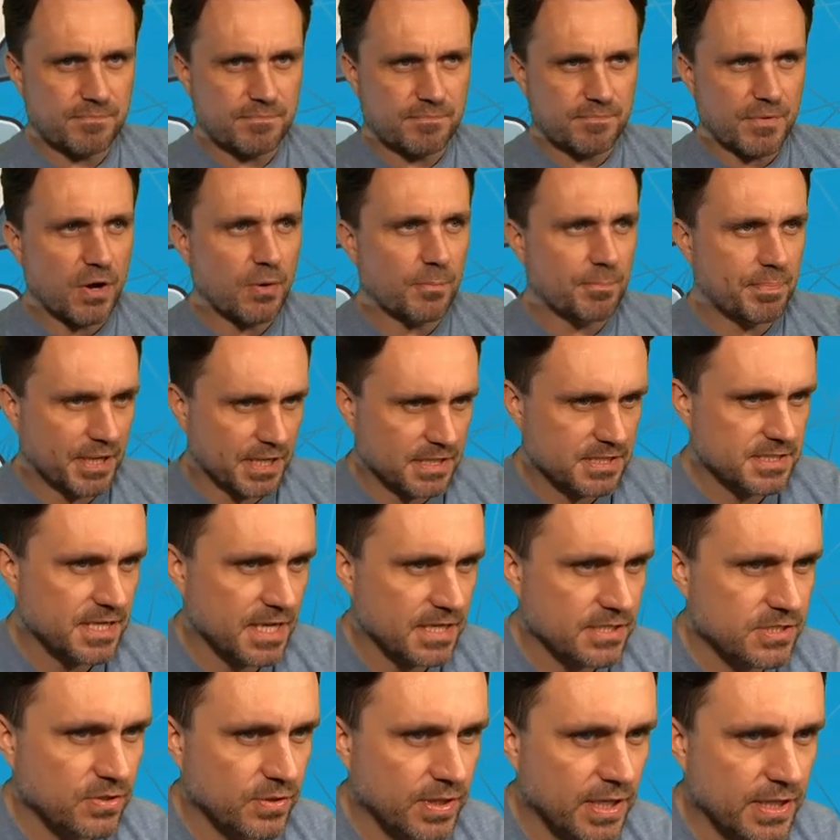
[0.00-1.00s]
Oh, pink
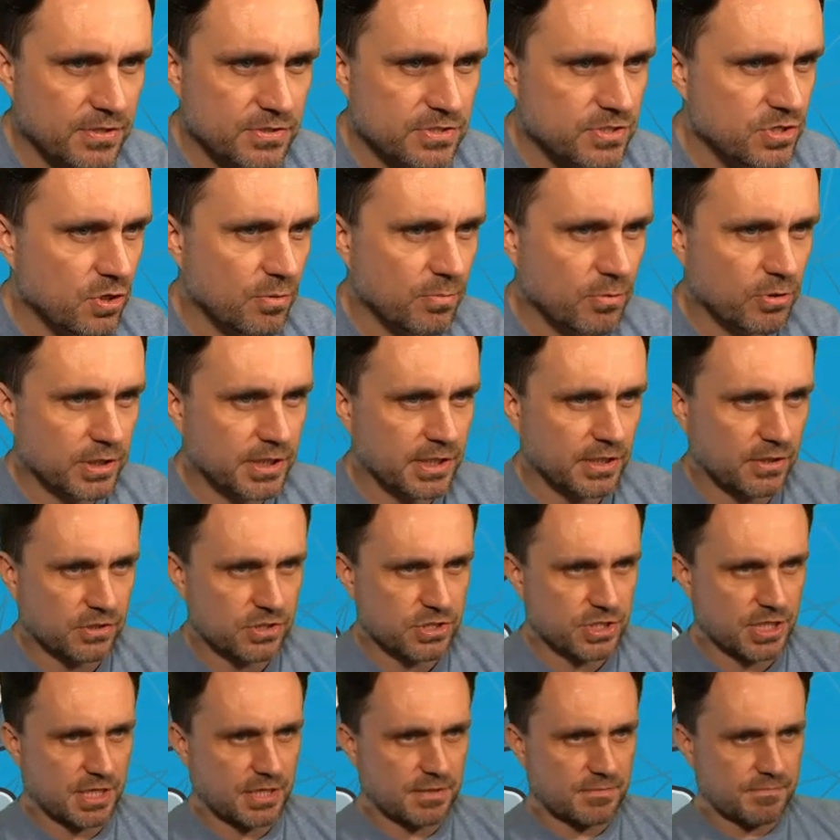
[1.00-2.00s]
sets. Okay, there's no more kill
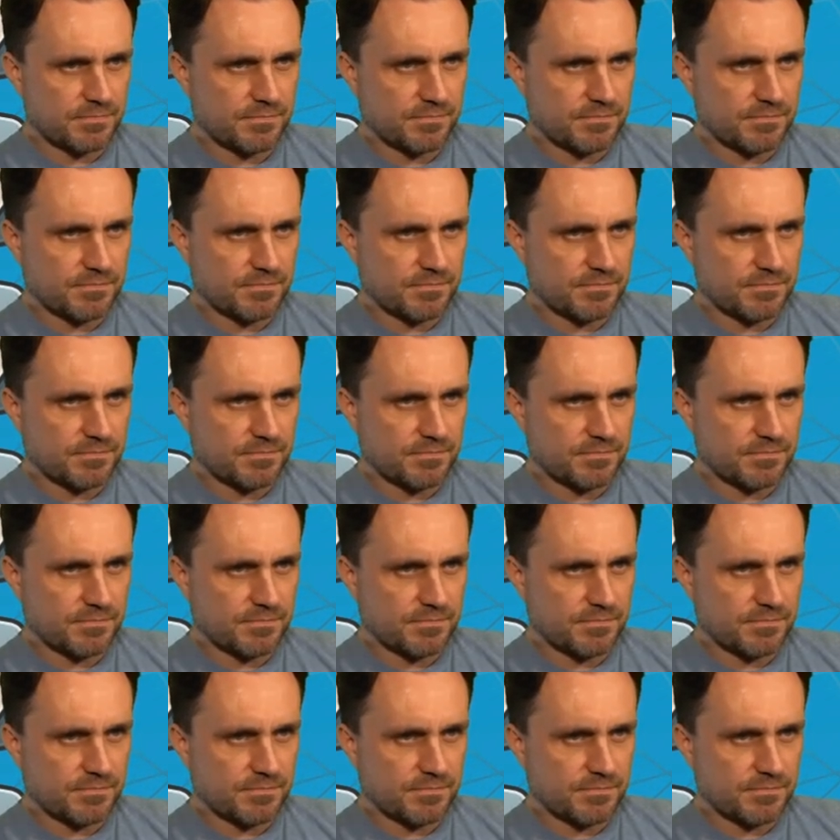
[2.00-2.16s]
chain.